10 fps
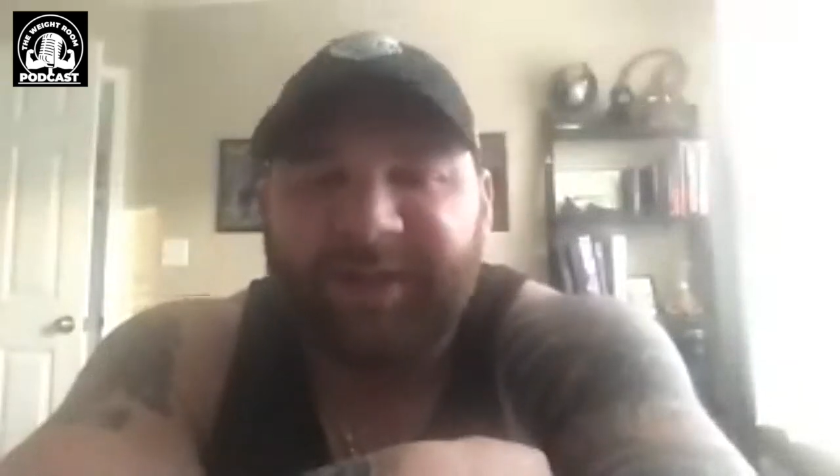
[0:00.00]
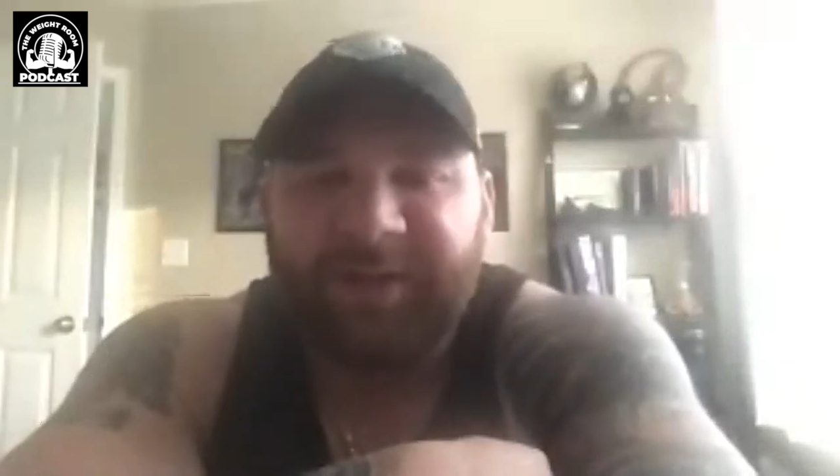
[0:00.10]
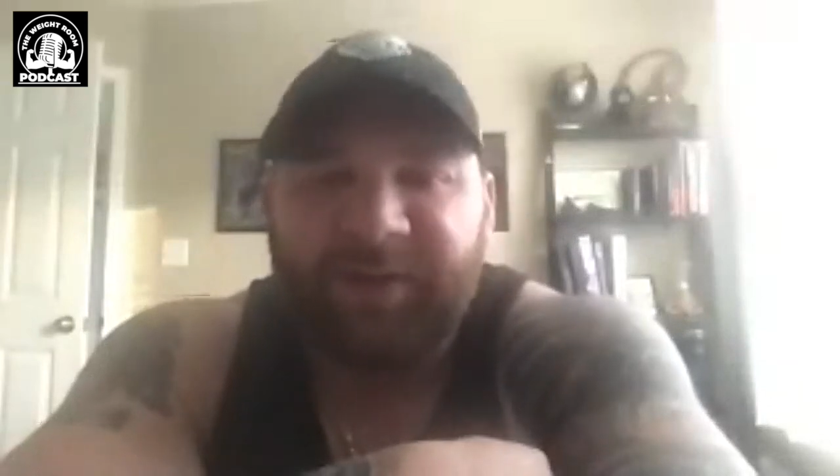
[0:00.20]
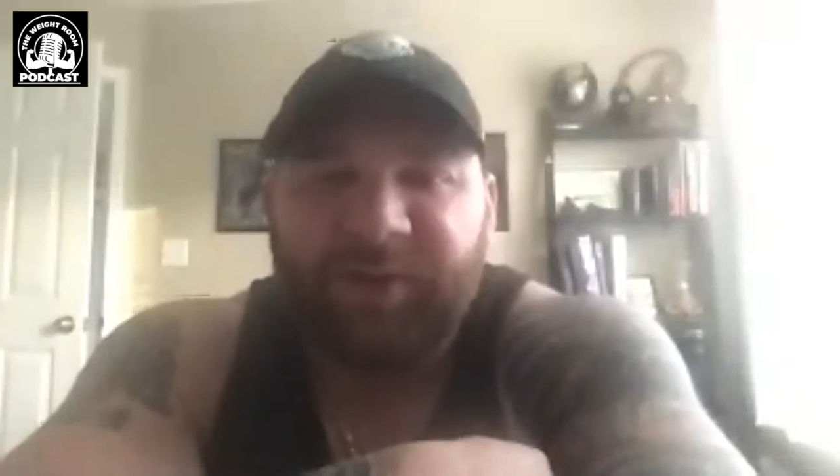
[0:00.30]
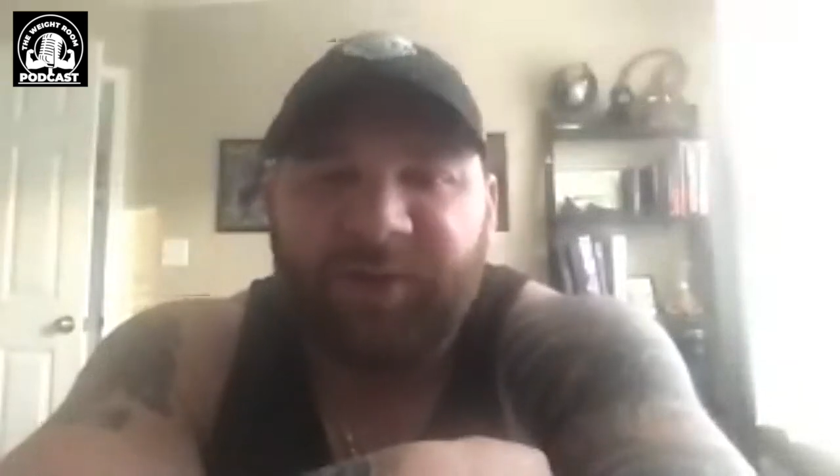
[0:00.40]

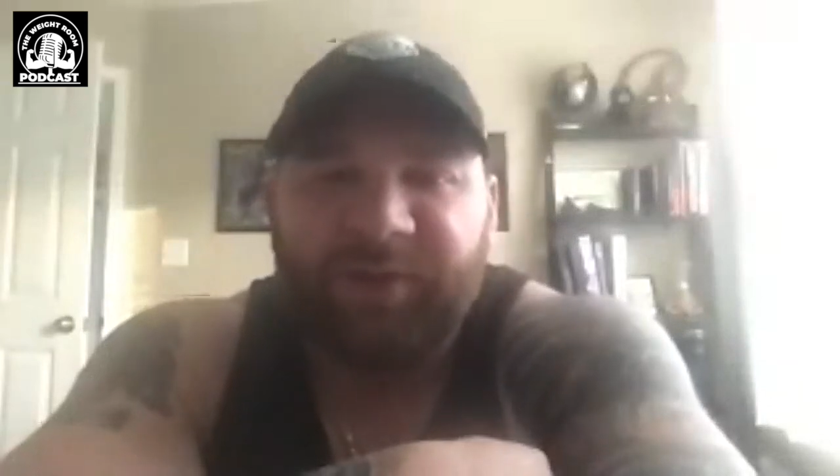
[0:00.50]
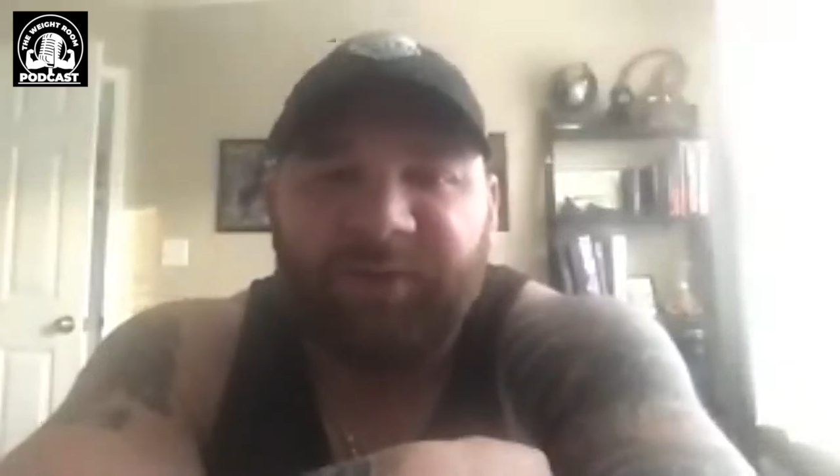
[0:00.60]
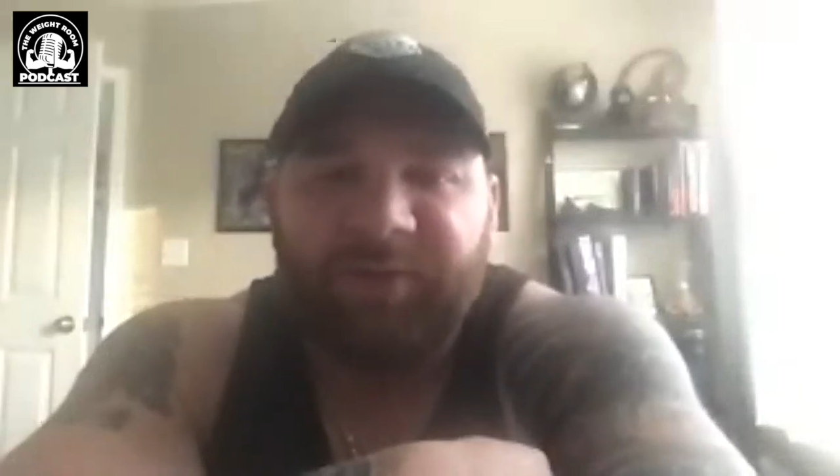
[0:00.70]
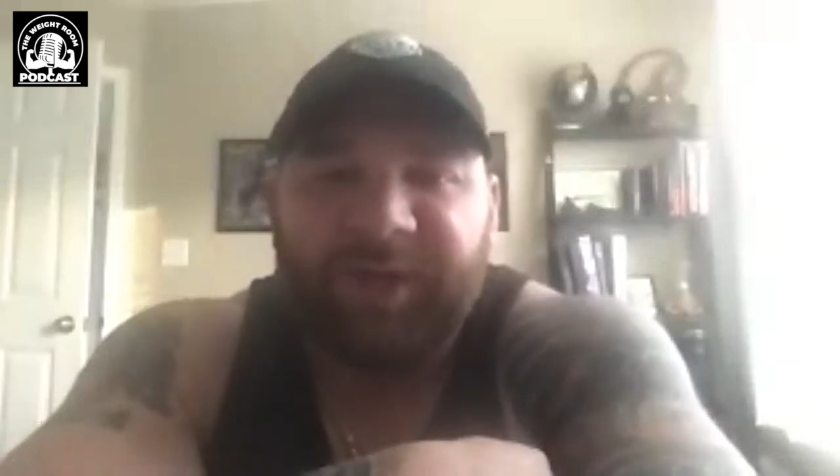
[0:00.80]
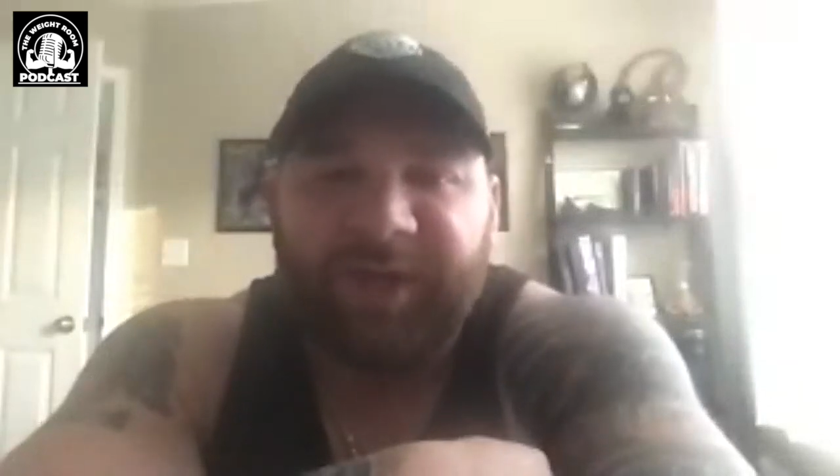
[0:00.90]
if
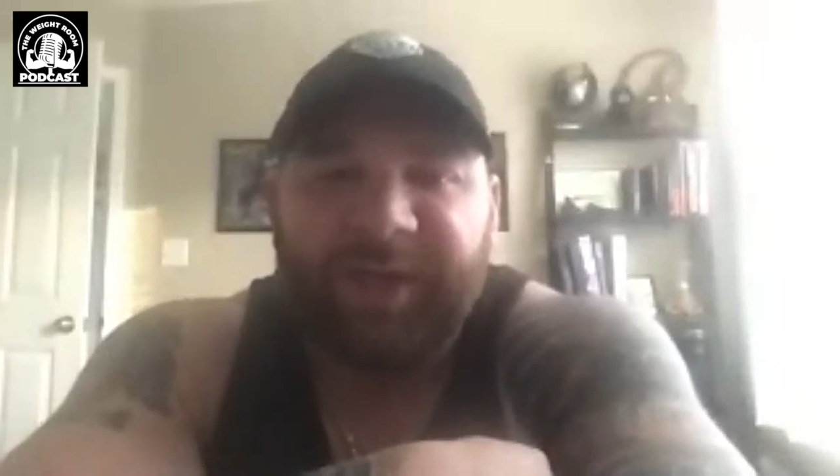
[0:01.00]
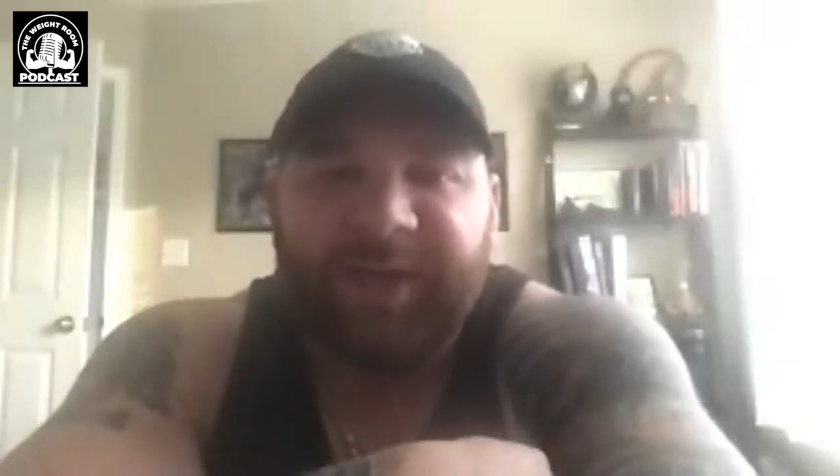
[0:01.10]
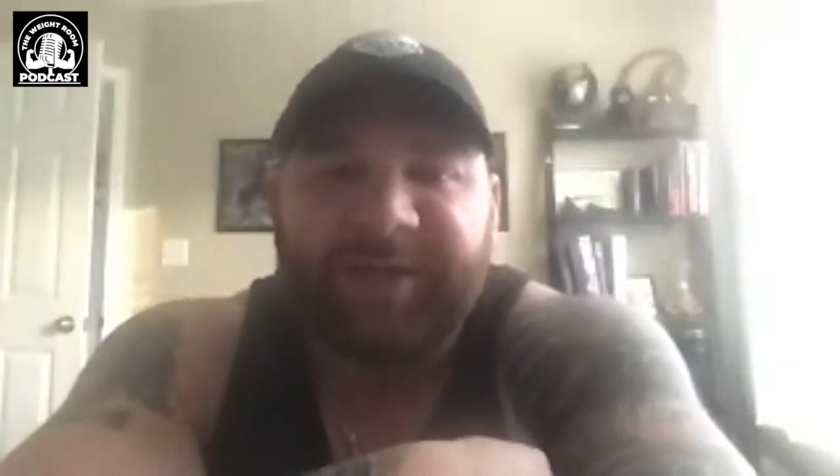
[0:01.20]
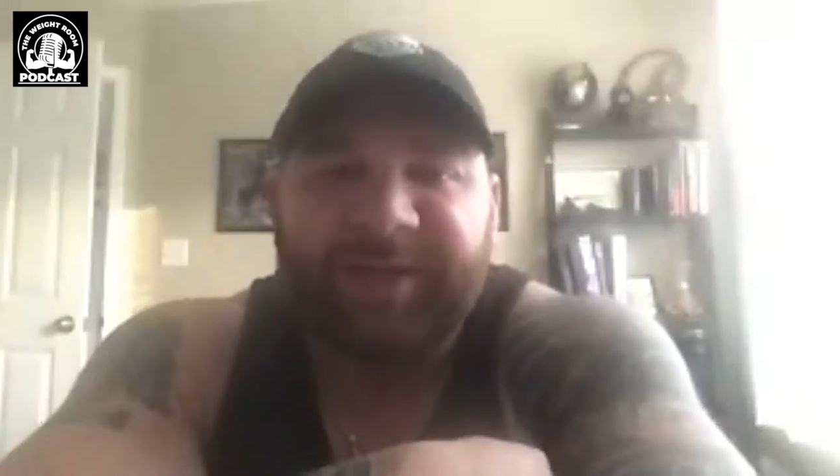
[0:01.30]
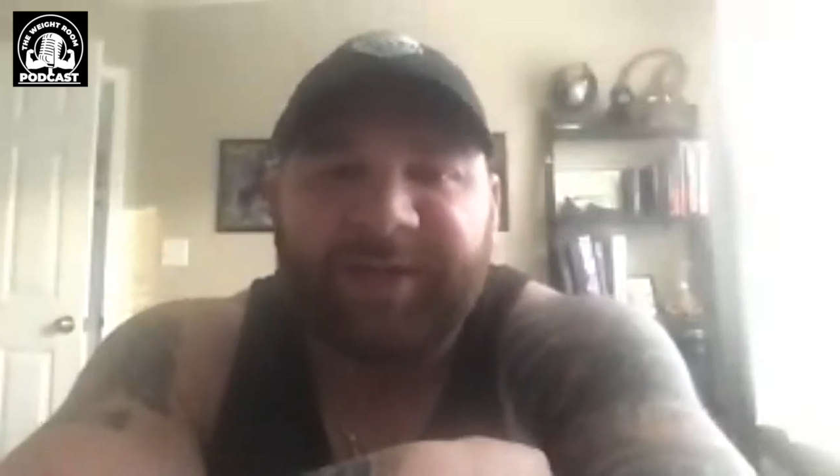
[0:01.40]
you can't